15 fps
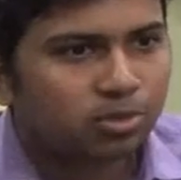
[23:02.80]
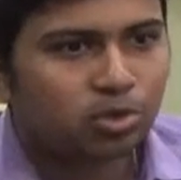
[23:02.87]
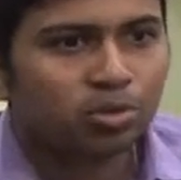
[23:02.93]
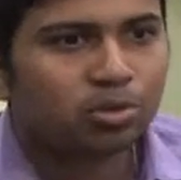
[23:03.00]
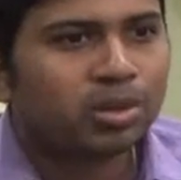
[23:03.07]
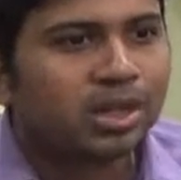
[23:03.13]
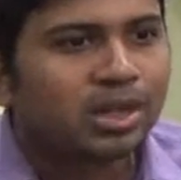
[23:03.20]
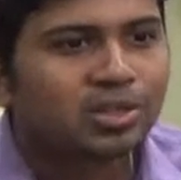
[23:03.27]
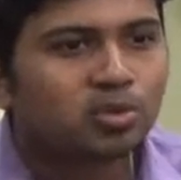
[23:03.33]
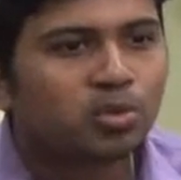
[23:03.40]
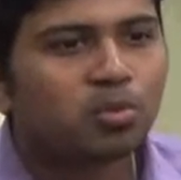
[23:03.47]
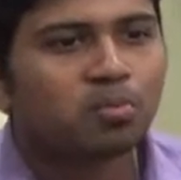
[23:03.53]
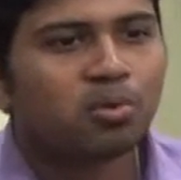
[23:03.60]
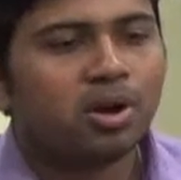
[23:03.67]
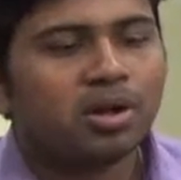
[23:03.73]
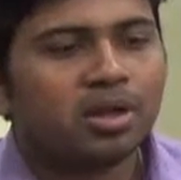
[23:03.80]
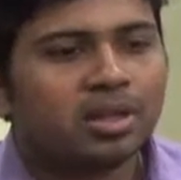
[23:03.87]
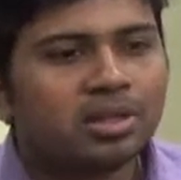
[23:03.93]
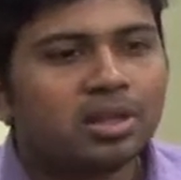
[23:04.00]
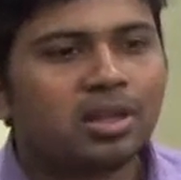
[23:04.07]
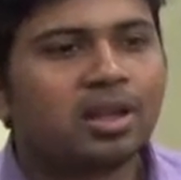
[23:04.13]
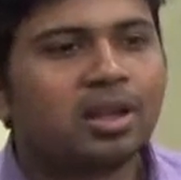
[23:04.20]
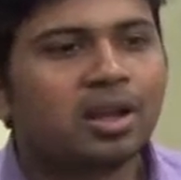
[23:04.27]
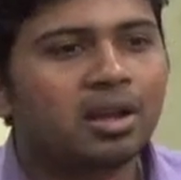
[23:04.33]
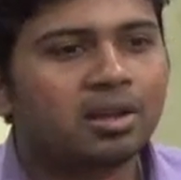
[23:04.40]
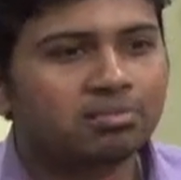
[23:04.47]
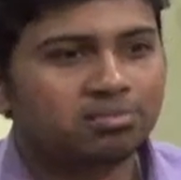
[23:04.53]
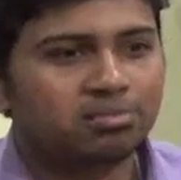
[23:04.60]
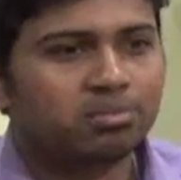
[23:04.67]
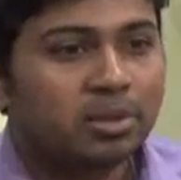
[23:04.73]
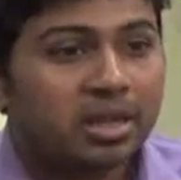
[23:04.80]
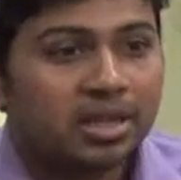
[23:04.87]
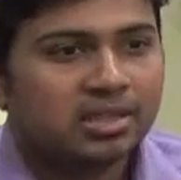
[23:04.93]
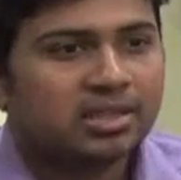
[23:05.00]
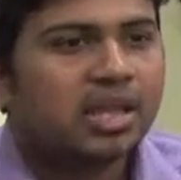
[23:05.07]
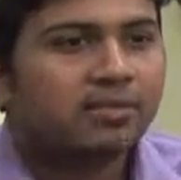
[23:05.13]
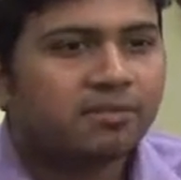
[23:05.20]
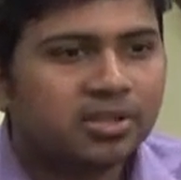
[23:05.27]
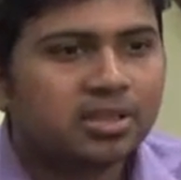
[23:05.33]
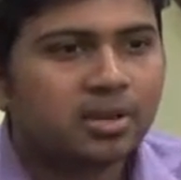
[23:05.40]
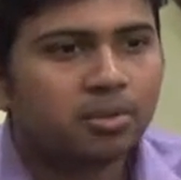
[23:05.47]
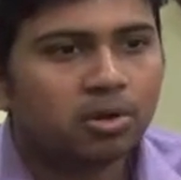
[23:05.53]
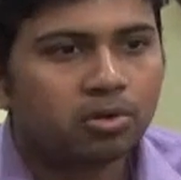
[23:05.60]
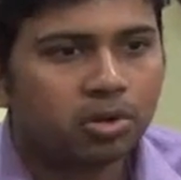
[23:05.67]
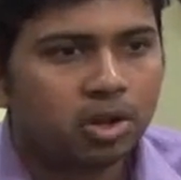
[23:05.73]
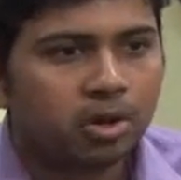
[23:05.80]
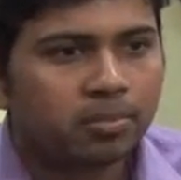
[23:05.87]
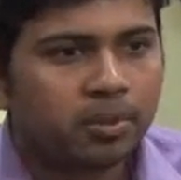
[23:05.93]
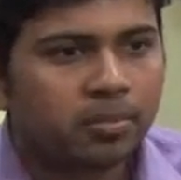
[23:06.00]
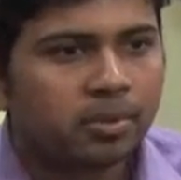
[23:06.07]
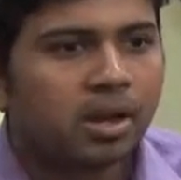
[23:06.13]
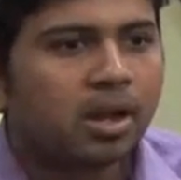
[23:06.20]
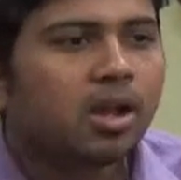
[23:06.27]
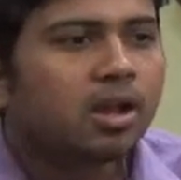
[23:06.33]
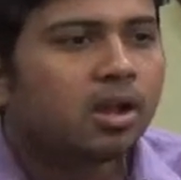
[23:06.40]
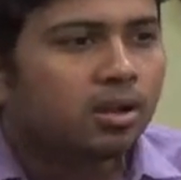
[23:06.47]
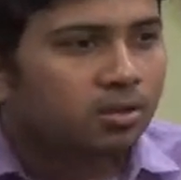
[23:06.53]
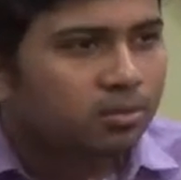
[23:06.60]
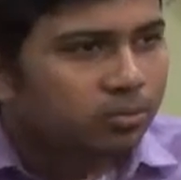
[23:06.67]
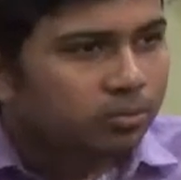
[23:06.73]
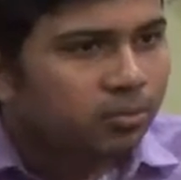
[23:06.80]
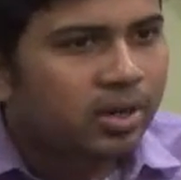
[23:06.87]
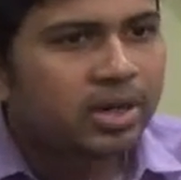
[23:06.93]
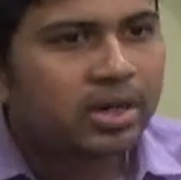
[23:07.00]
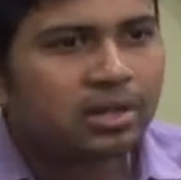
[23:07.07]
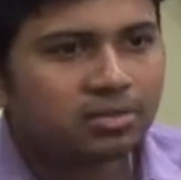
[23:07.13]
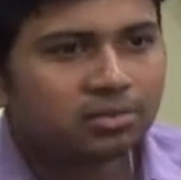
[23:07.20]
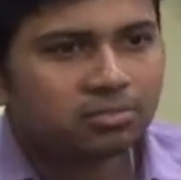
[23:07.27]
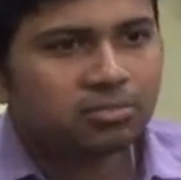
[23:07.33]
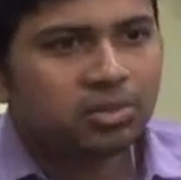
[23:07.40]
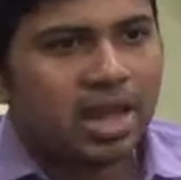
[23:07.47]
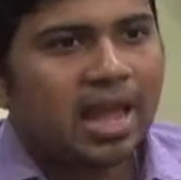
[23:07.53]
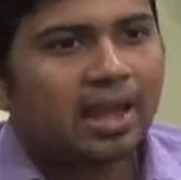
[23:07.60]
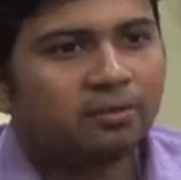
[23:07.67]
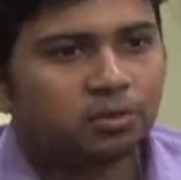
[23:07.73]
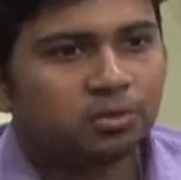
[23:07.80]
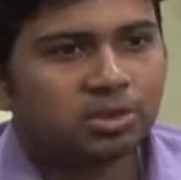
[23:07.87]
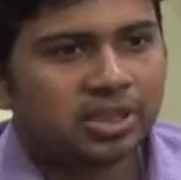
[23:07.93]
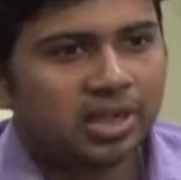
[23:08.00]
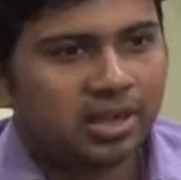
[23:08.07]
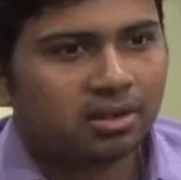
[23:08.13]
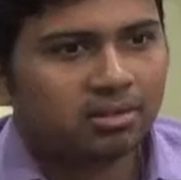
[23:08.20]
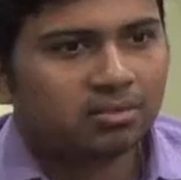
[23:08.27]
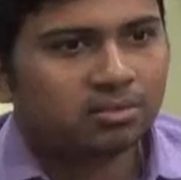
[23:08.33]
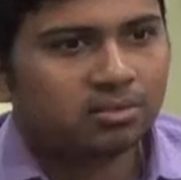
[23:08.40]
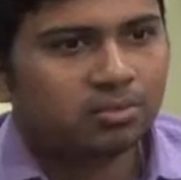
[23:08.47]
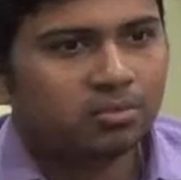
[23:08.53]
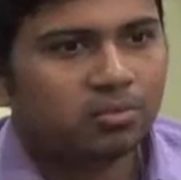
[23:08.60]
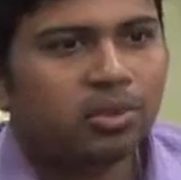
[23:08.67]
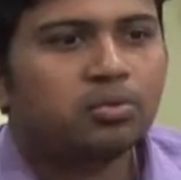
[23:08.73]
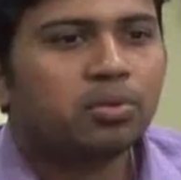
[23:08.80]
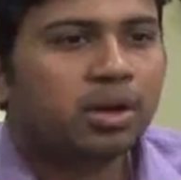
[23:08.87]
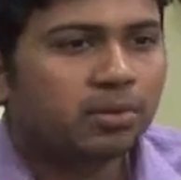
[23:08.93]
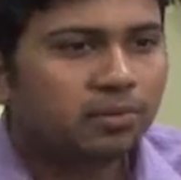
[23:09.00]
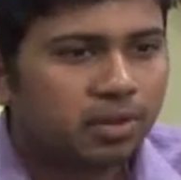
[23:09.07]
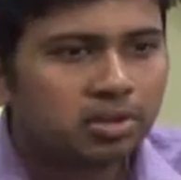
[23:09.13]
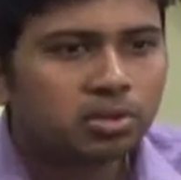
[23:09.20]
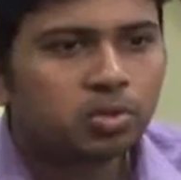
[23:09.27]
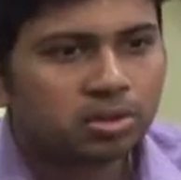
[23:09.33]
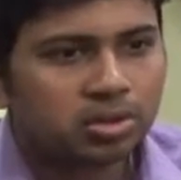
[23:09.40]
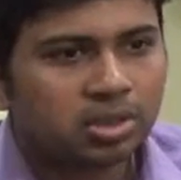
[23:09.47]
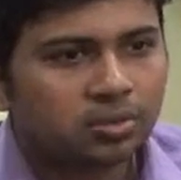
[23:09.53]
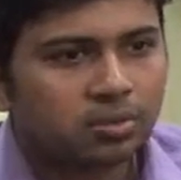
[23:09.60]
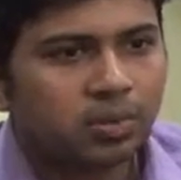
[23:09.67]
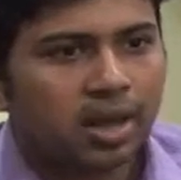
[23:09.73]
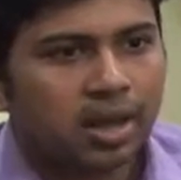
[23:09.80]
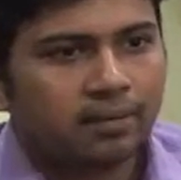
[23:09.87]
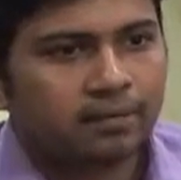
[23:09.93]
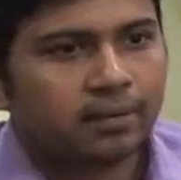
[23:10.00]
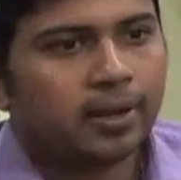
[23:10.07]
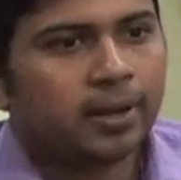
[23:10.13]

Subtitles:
So there is no point in being selfish about your people. We have to share with whatever resources we have.